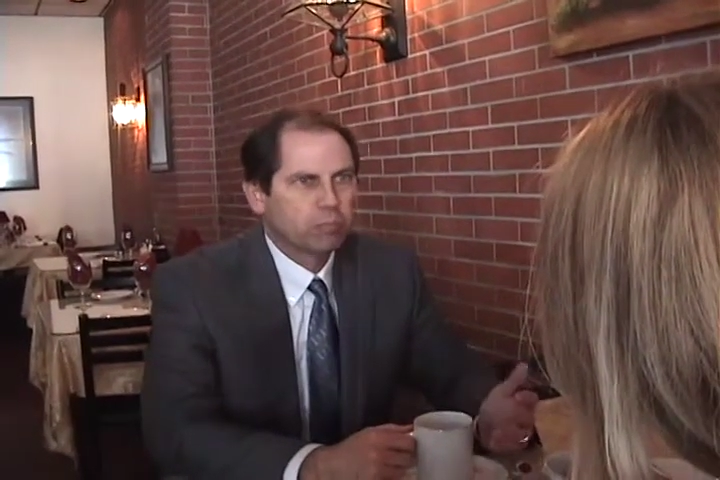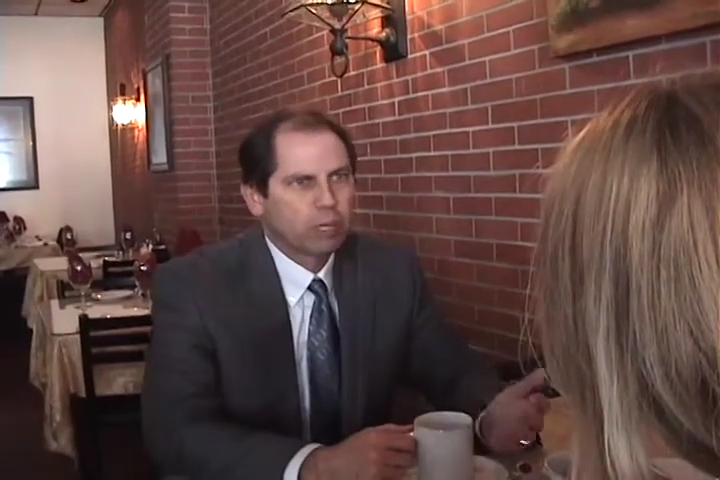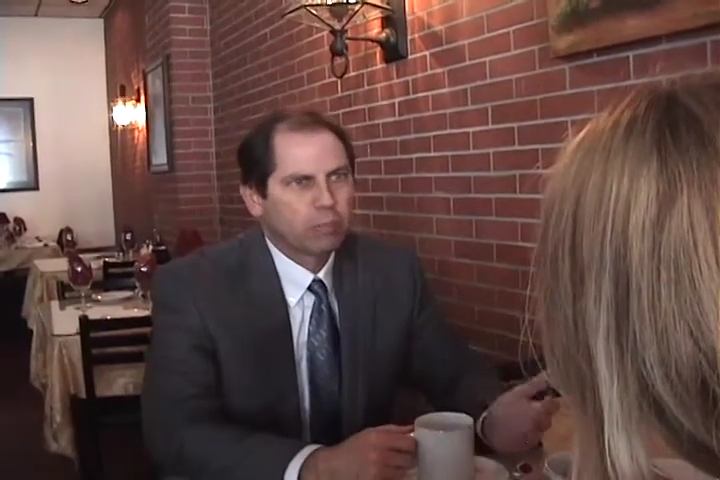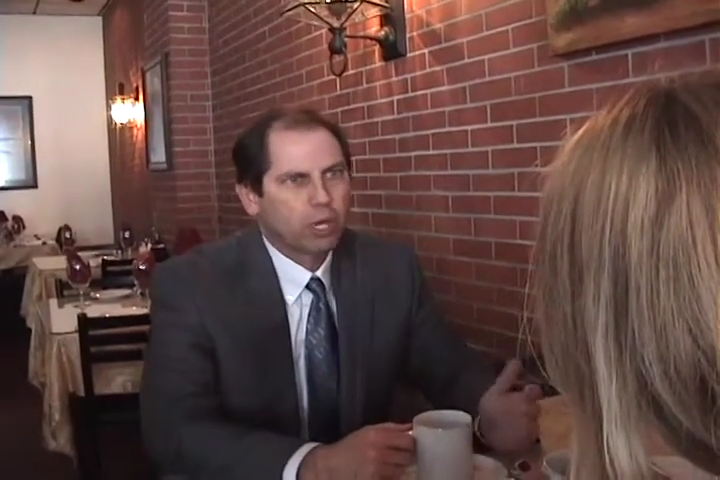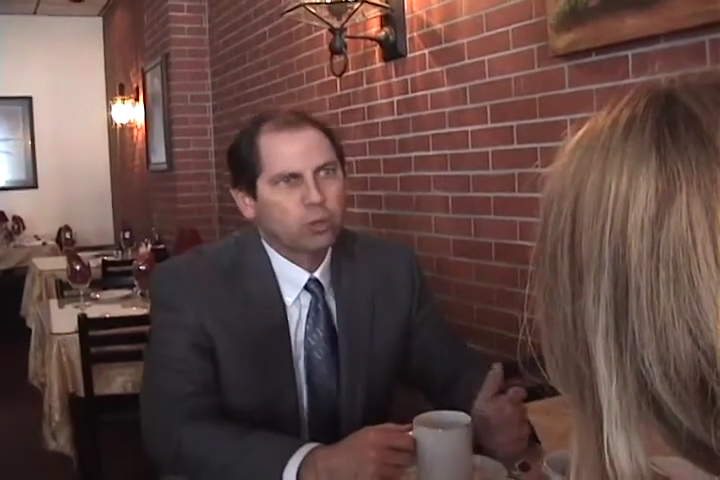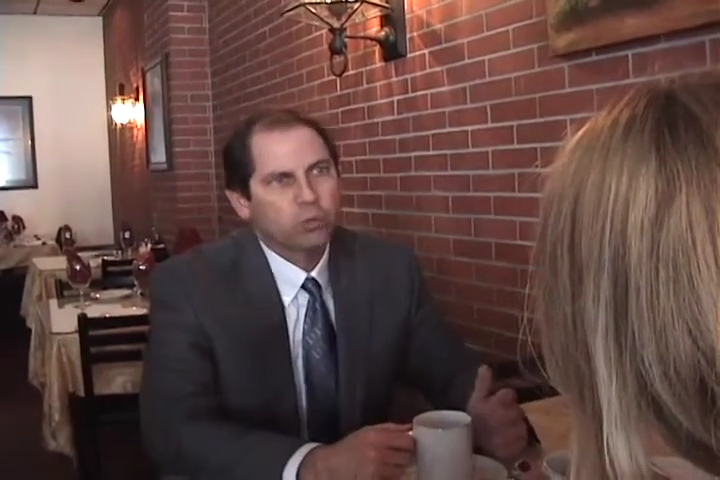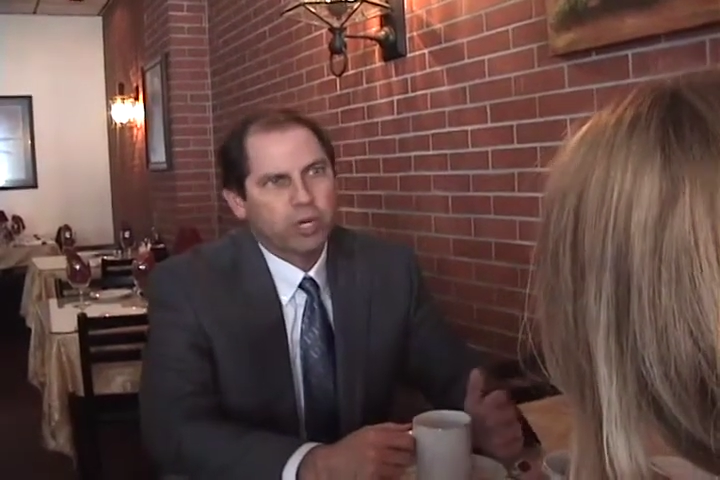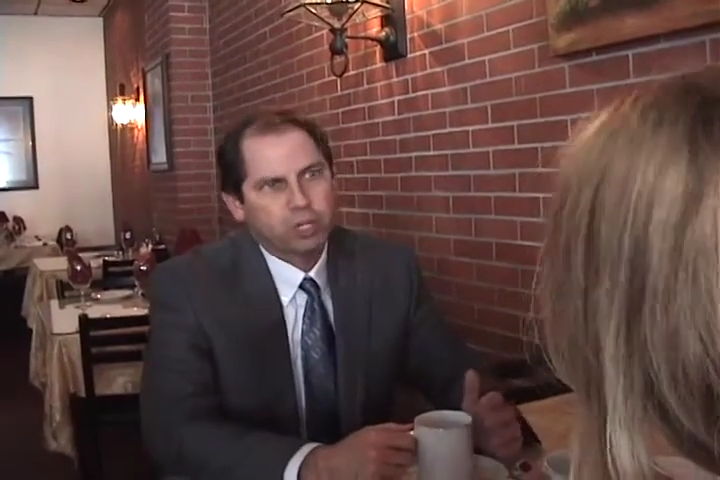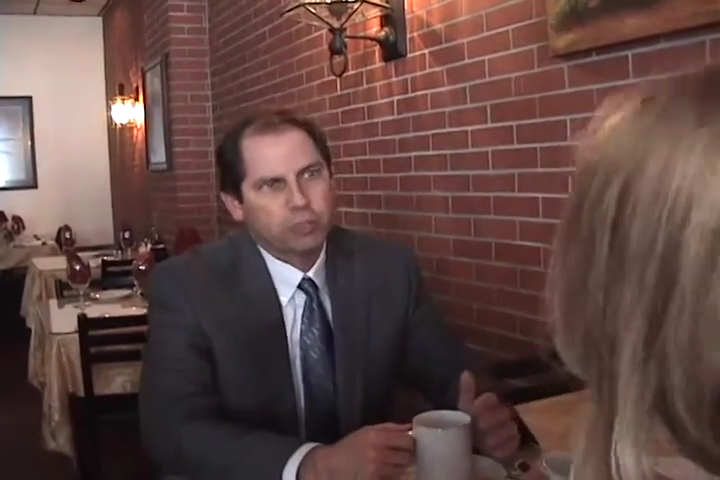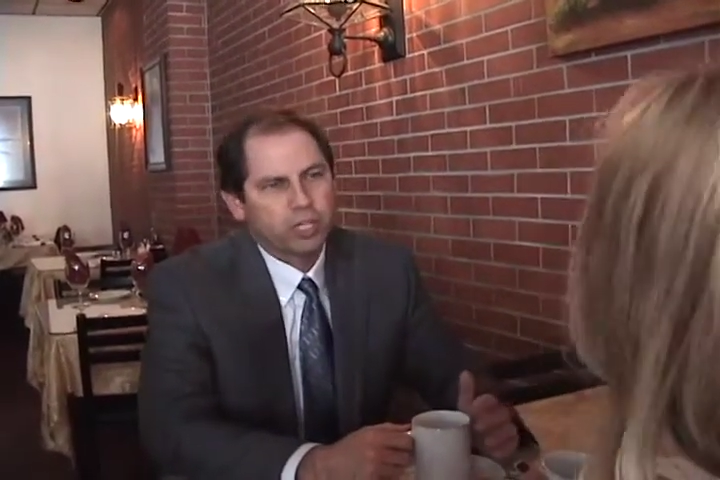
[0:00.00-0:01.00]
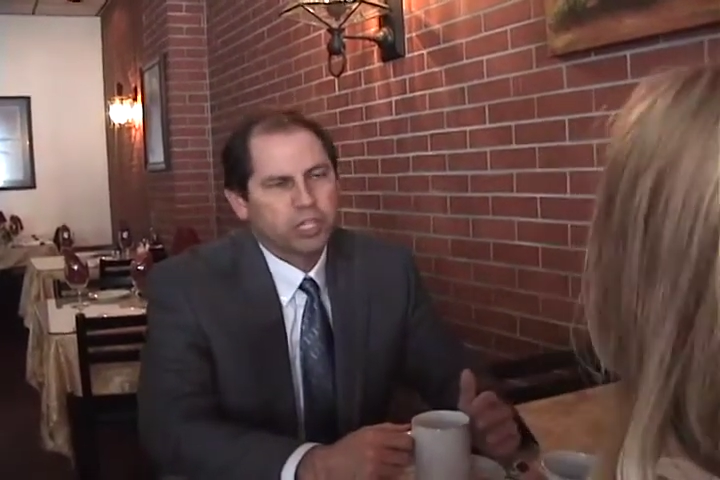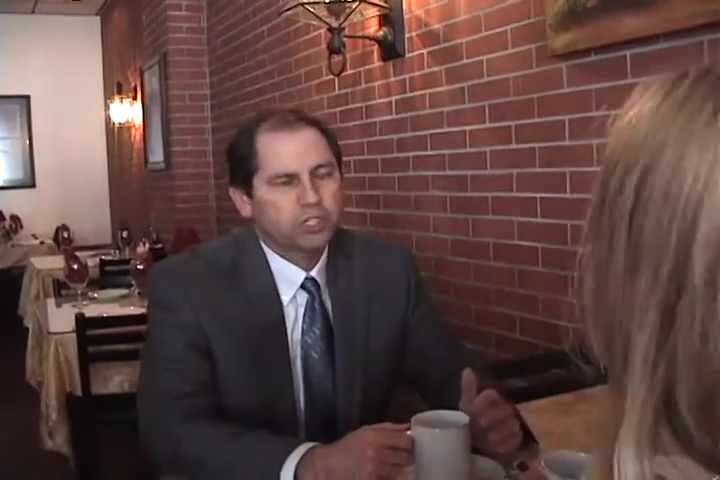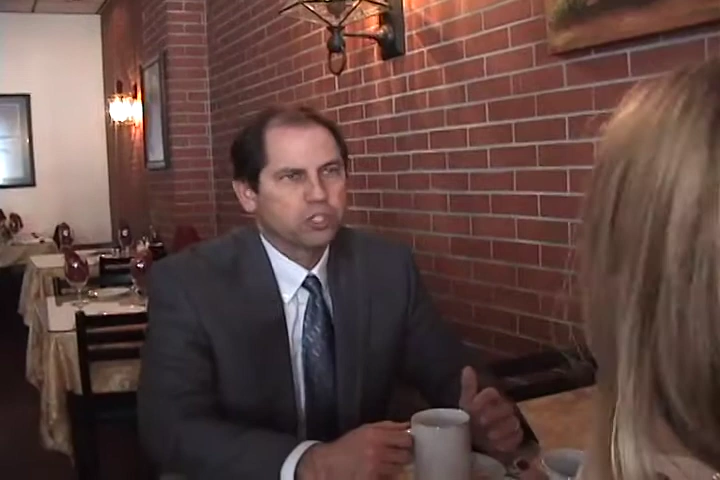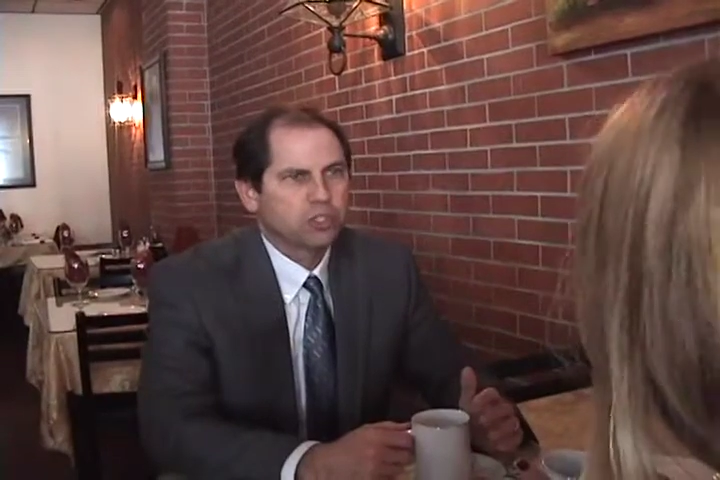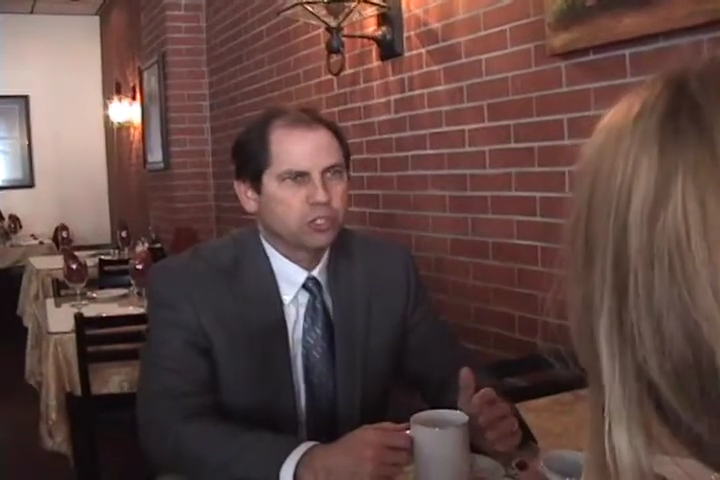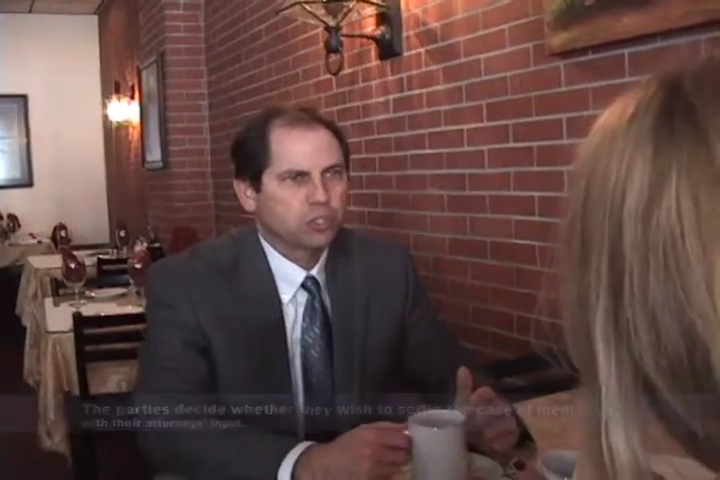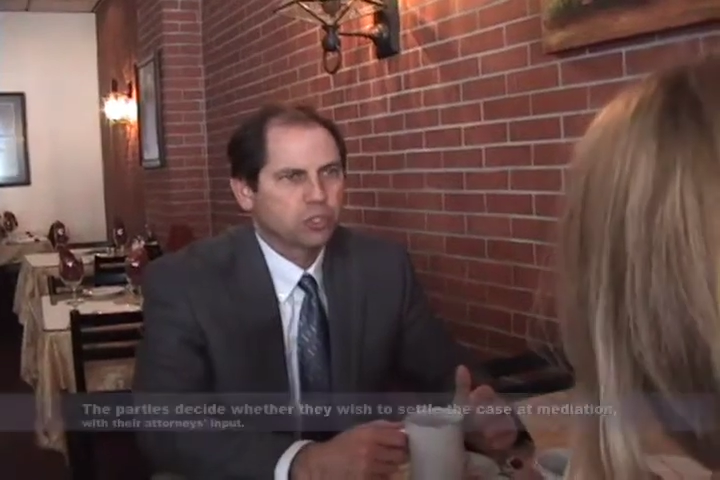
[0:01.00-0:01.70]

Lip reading: make my own recommendations as